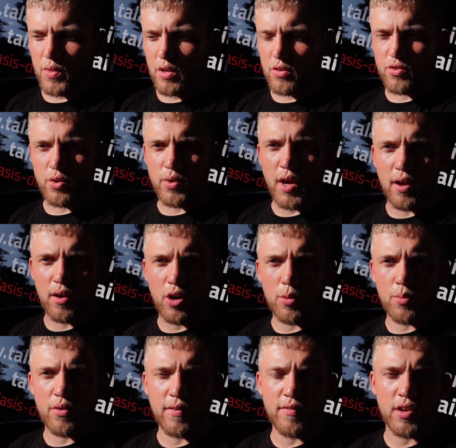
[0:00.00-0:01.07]
So yeah,
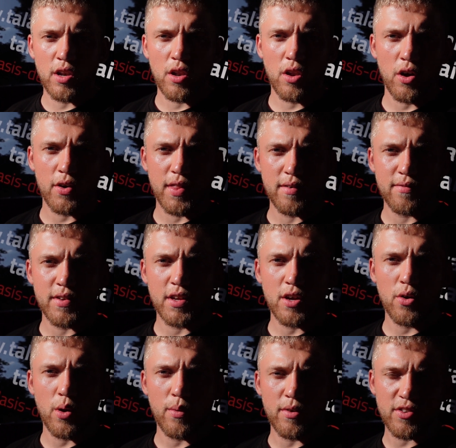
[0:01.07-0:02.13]
hope you haven't liked that
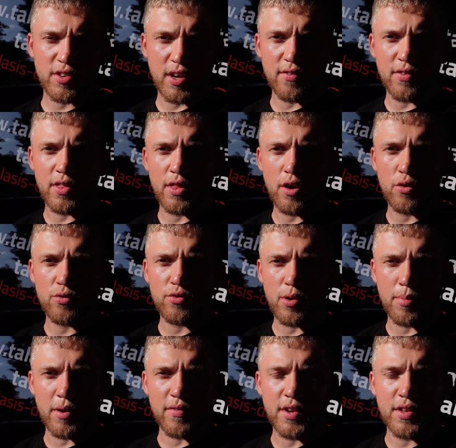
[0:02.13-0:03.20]
video. Hope it's given those a
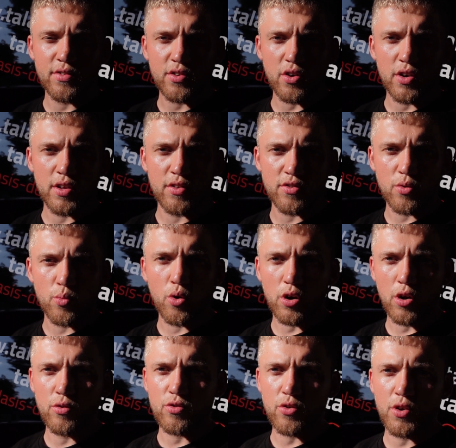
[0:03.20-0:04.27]
bit of an insight into what
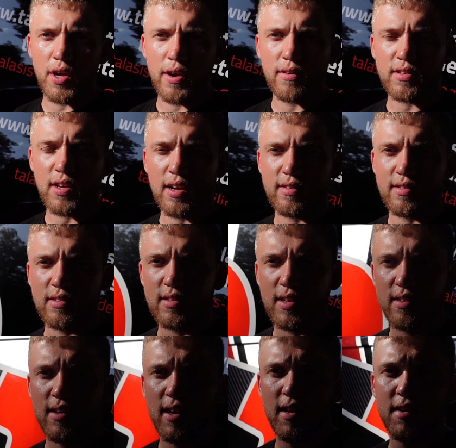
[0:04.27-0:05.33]
goes on here at Talasi's
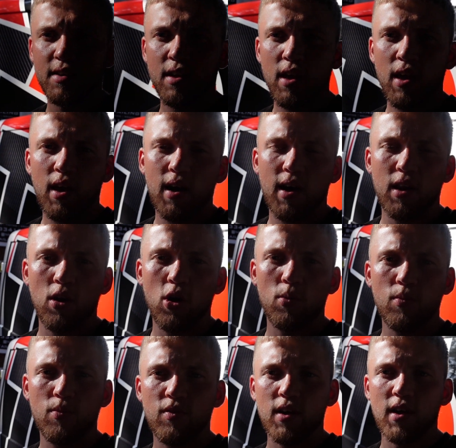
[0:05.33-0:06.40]
Detailing, and
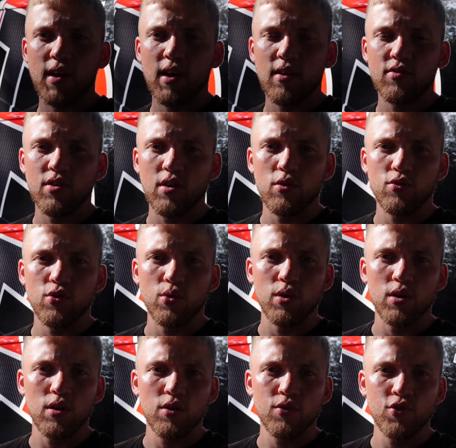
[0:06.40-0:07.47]
hopefully it gives those who
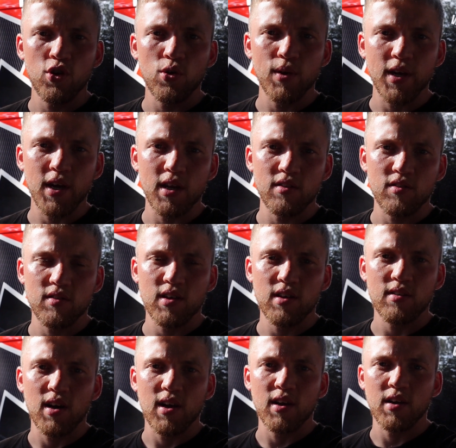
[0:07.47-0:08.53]
are newly getting into
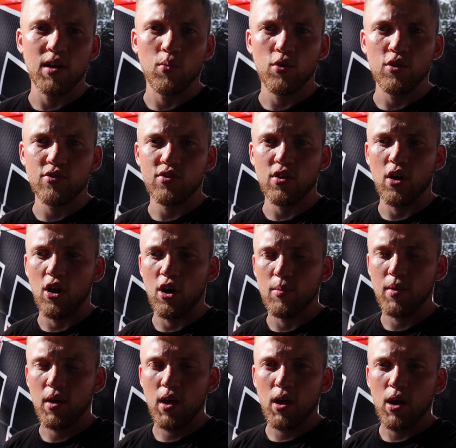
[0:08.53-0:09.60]
detailing and want to start
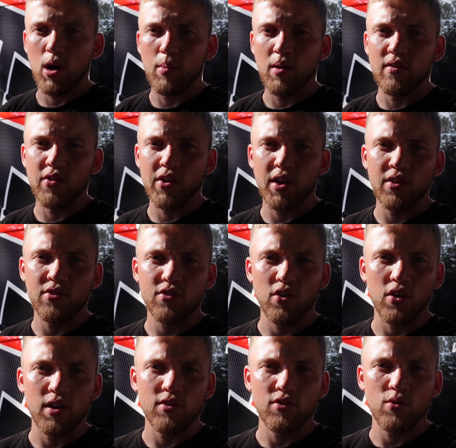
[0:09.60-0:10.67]
up a bit of an
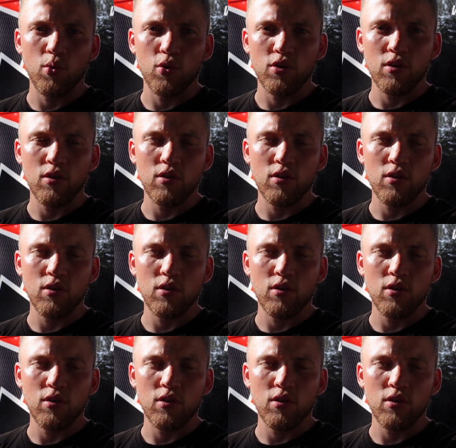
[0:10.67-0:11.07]
insight into what